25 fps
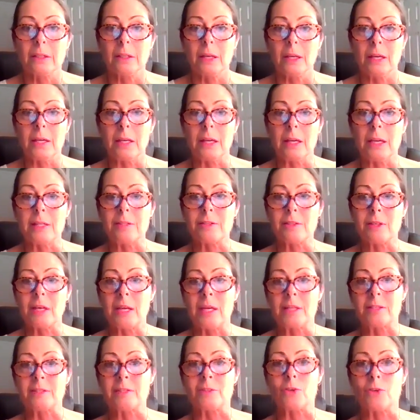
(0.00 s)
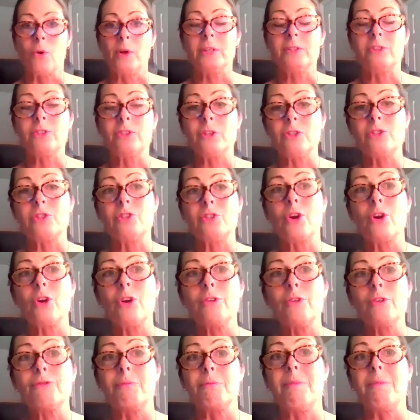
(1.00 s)
It's going to
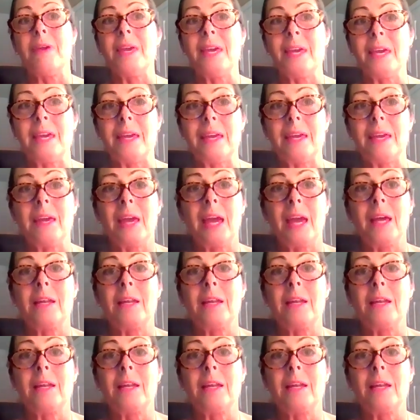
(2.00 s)
serve me,